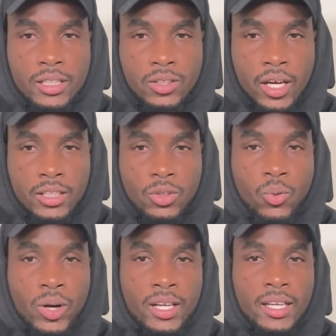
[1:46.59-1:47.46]
a,
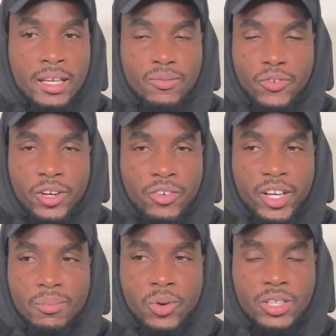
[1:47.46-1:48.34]
squad name for the
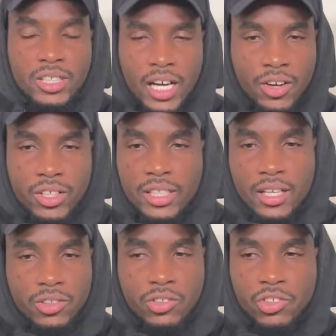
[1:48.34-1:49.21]
reggae boys always that
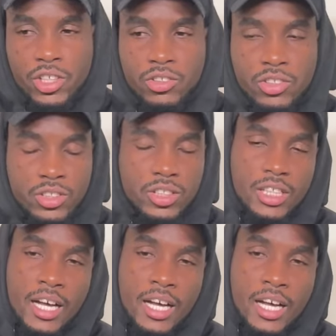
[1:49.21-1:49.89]
little change it's